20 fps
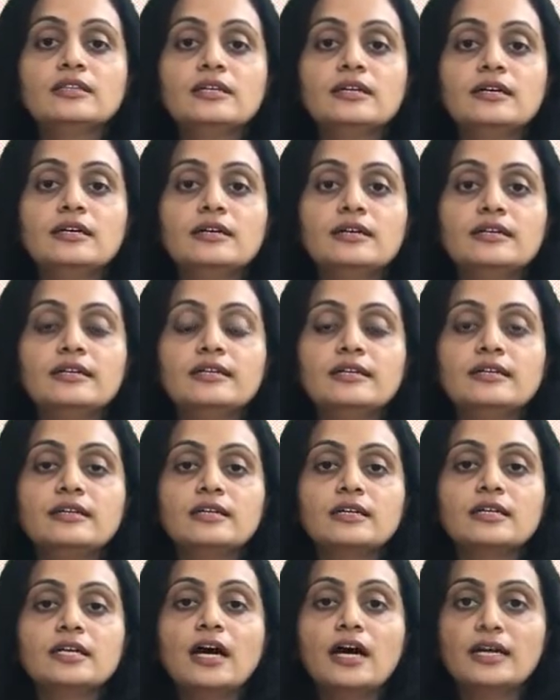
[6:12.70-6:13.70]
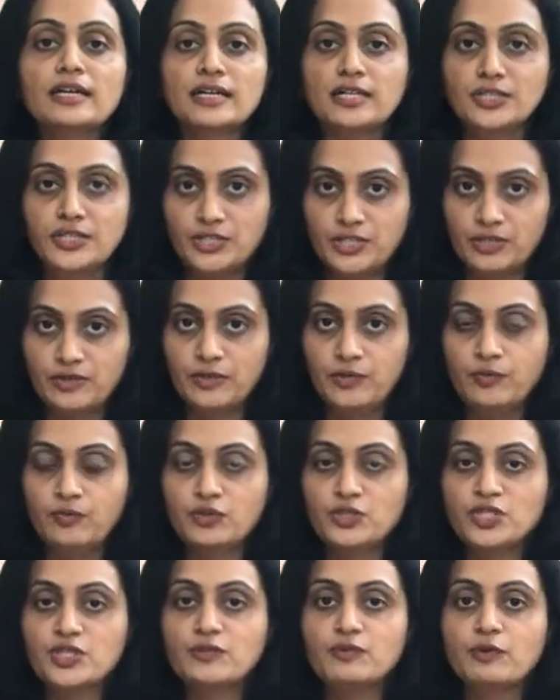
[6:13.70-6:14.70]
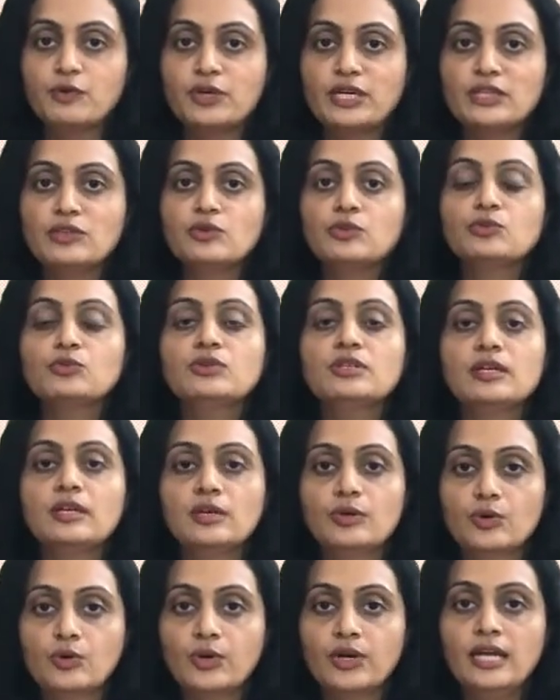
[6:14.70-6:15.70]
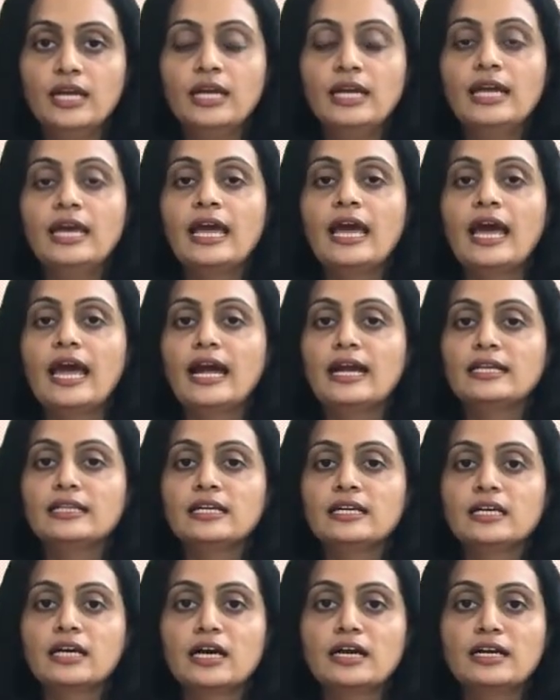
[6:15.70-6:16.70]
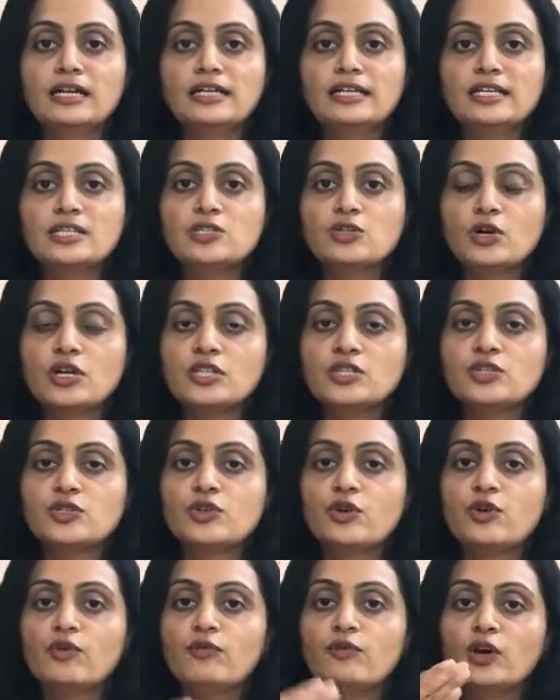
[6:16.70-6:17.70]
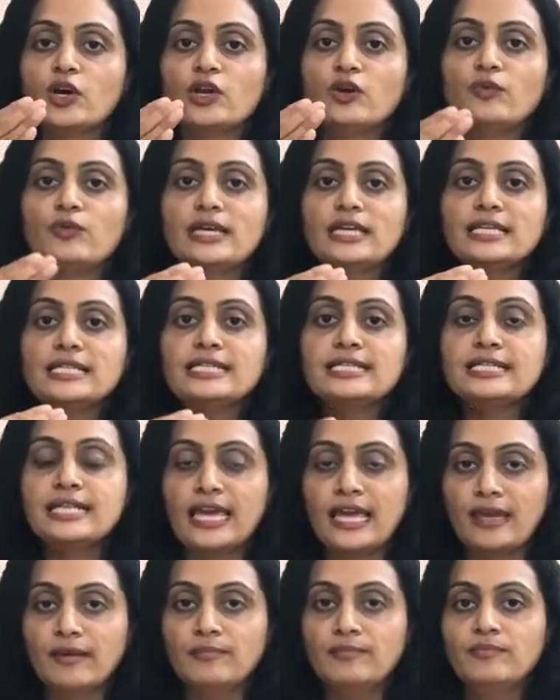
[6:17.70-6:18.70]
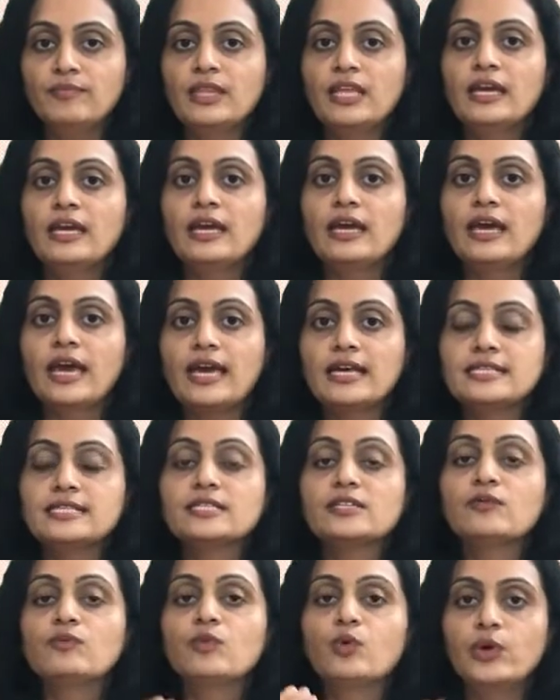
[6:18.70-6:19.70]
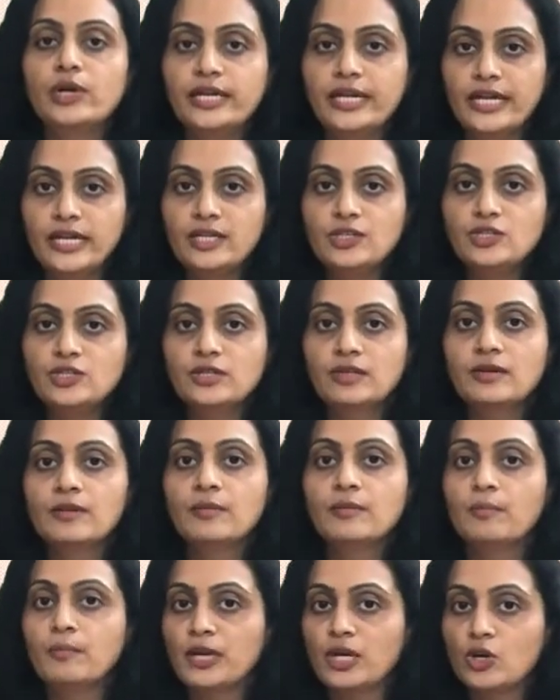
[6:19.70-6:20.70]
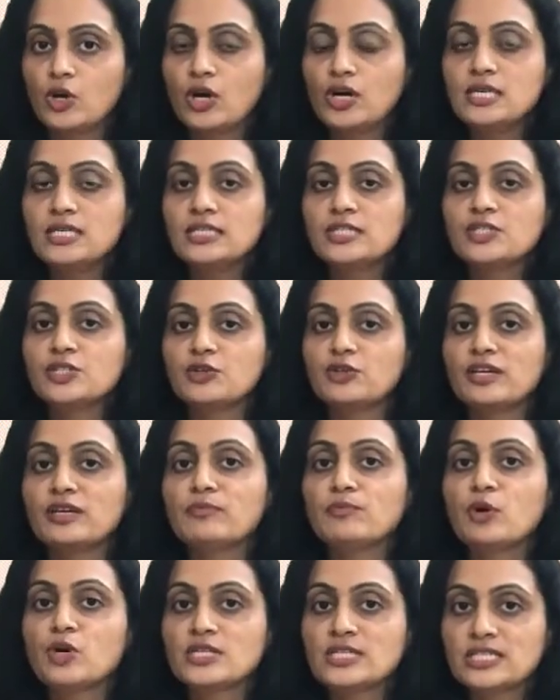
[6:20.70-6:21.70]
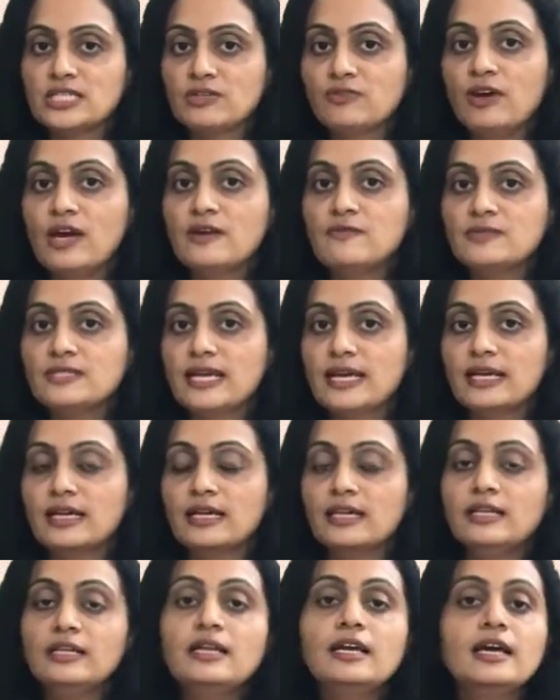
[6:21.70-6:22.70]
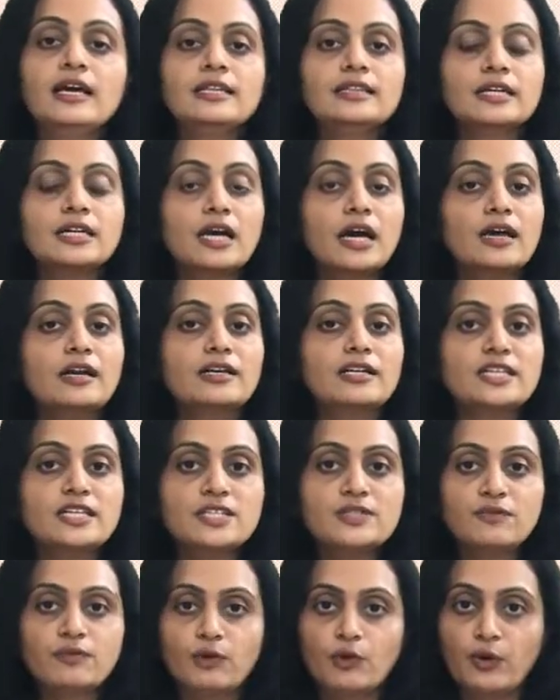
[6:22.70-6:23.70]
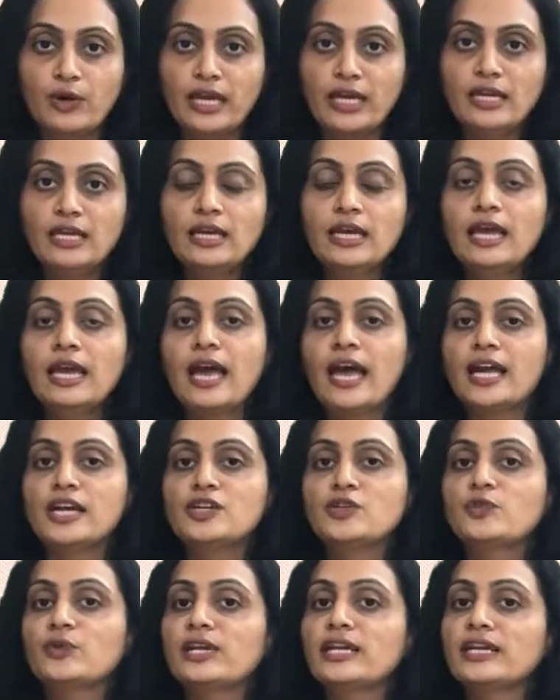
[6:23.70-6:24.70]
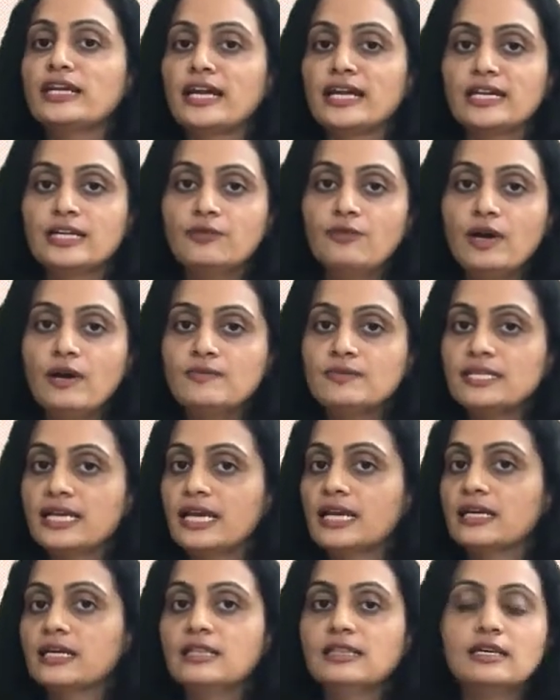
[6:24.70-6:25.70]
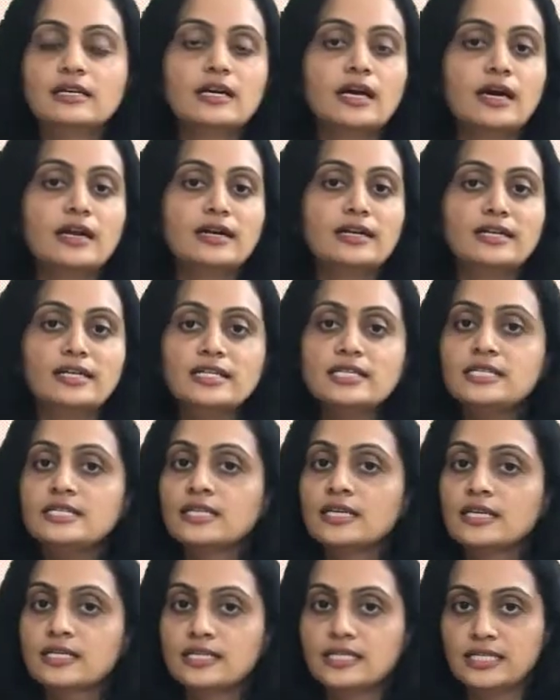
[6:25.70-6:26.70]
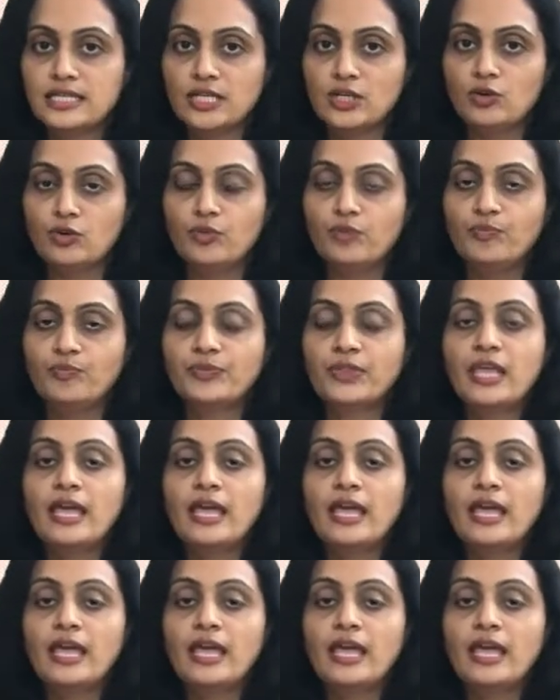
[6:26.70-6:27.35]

the current which is flowing through the load, and the current is also following same as the voltage, because during positive half cycle the current is flowing and during negative half cycle the current is zero.